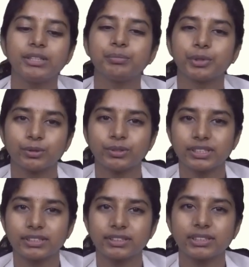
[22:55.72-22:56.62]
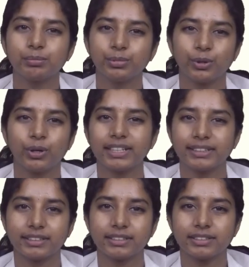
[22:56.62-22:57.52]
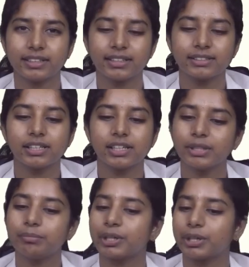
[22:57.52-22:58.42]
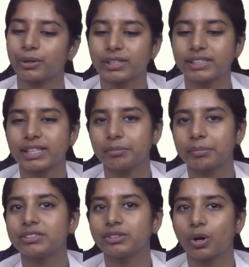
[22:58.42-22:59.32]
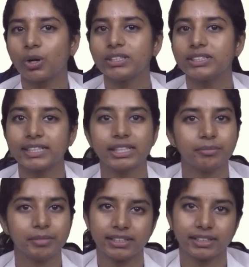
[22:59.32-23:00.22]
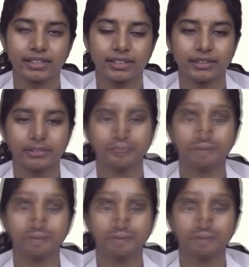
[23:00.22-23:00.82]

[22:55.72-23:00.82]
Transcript: And the prognosis is poor in this case if the periodontal therapy is not done immediately.